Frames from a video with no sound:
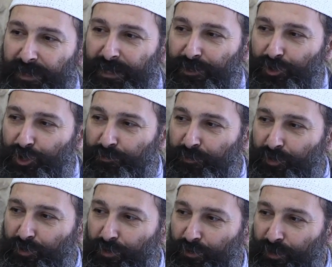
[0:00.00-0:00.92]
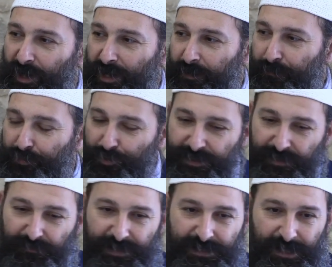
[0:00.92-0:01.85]
the Kadosh Baruch Hu already puts
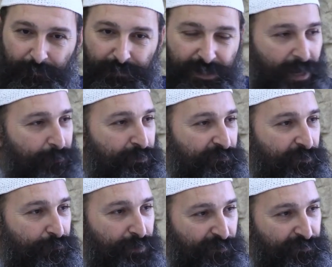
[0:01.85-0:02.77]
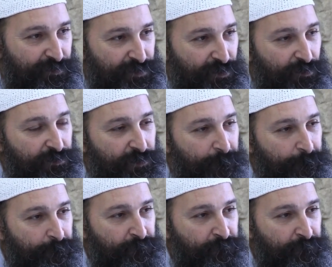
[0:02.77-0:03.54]
him in some type of a buffer zone,